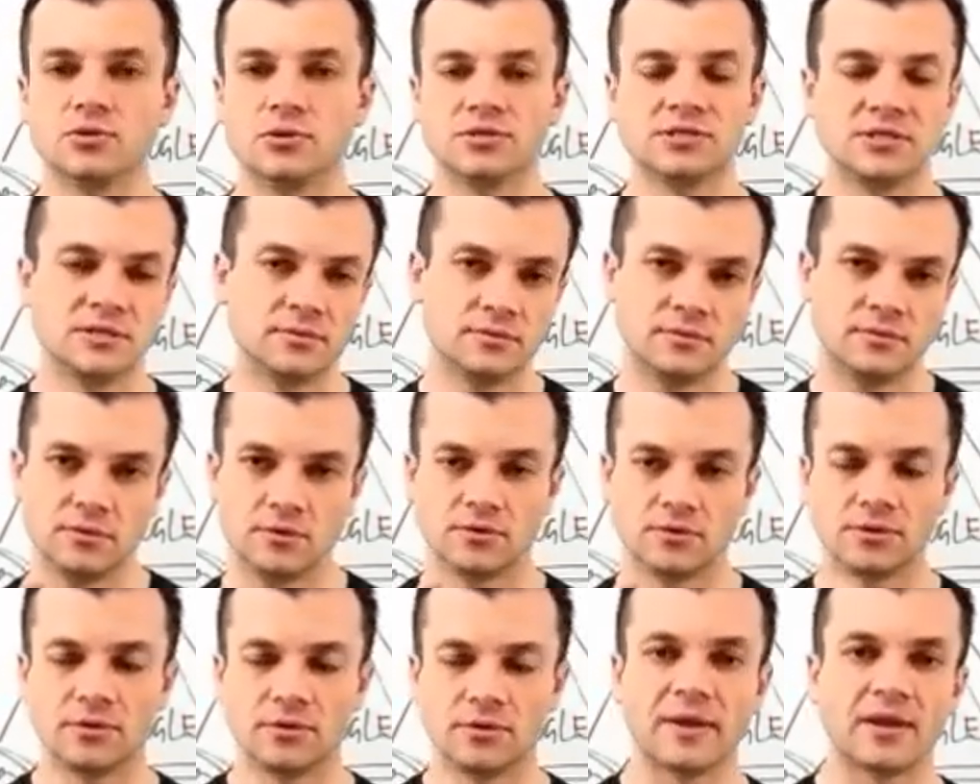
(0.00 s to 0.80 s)
you'll see,
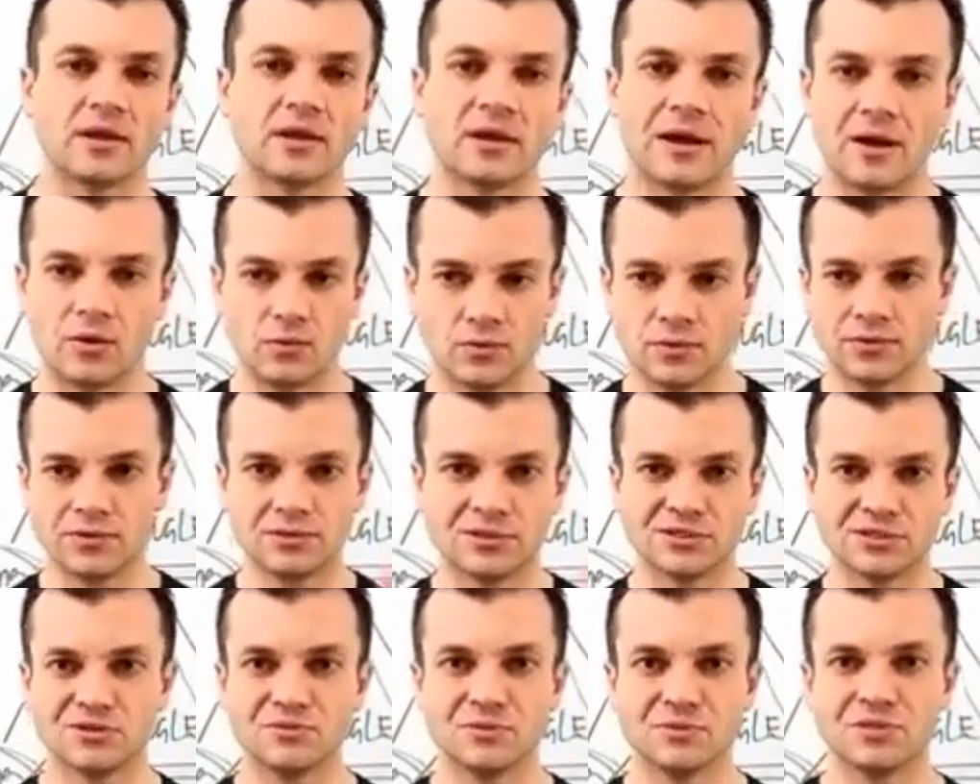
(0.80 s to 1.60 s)
depending how
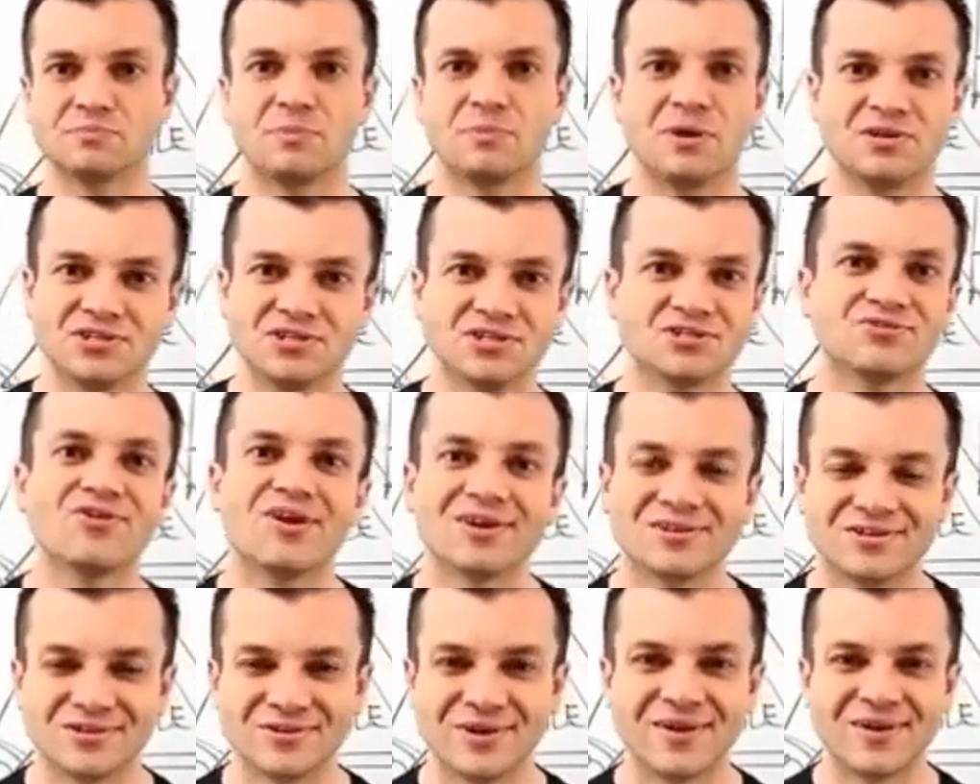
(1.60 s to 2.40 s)
this page is
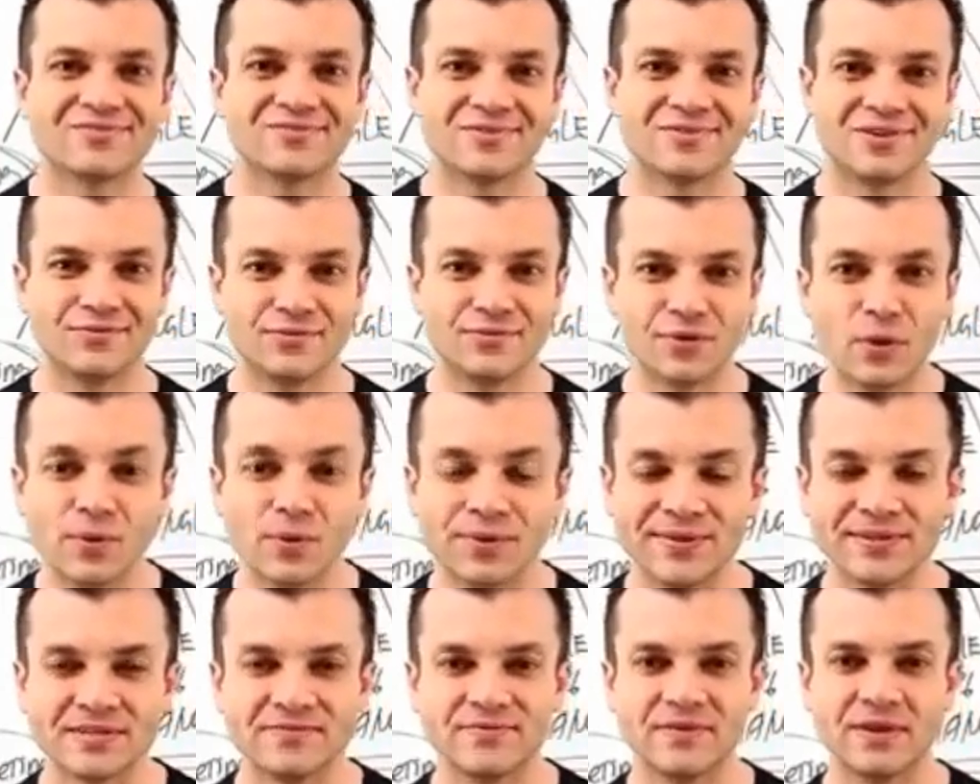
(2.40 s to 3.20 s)
structured after I
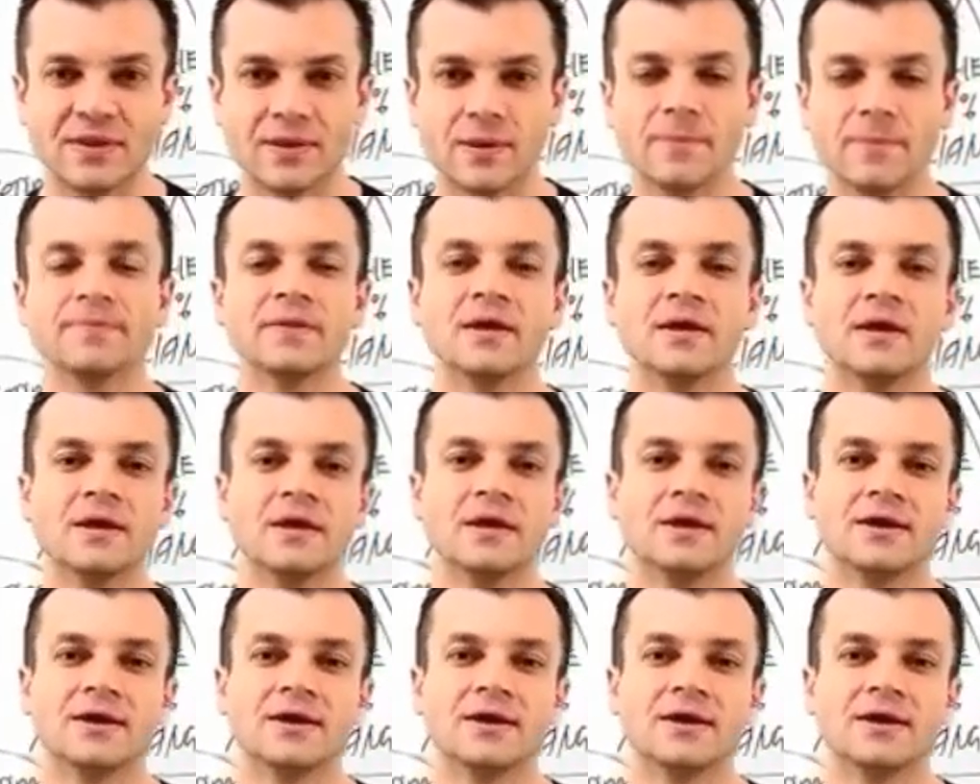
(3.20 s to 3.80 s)
record this video.